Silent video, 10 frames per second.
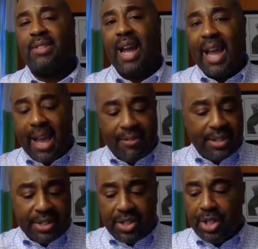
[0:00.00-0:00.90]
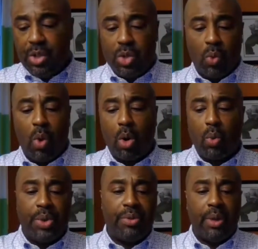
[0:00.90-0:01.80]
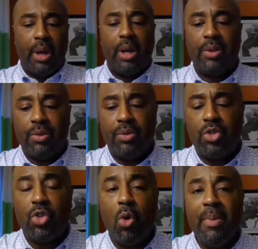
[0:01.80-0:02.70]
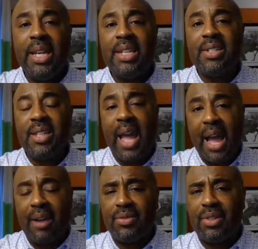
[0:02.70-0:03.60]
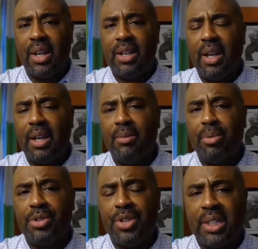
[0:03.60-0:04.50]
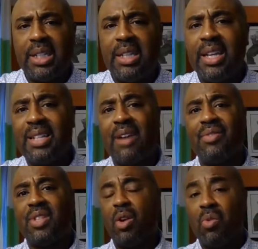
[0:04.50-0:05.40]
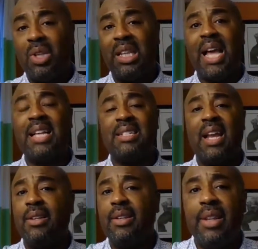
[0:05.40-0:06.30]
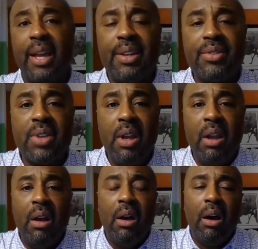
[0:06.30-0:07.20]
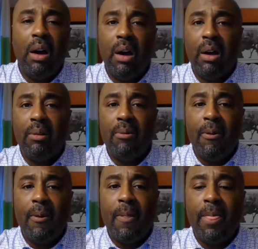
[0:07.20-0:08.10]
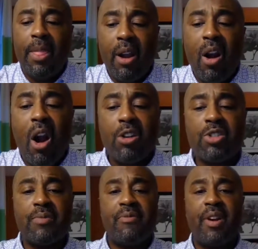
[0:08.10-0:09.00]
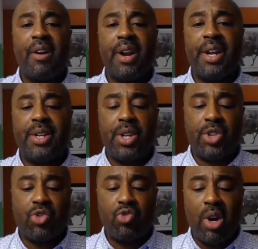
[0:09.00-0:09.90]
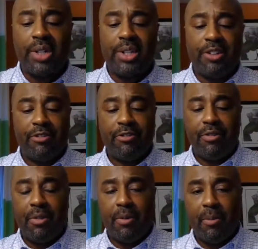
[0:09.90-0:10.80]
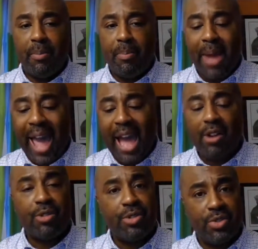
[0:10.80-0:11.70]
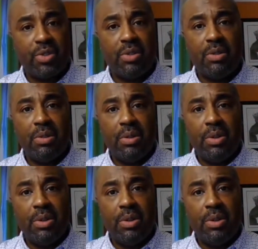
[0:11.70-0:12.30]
As I have continued to work with so many staffs and particularly things I've seen over the last 90 days, uh, there are some very destructive patterns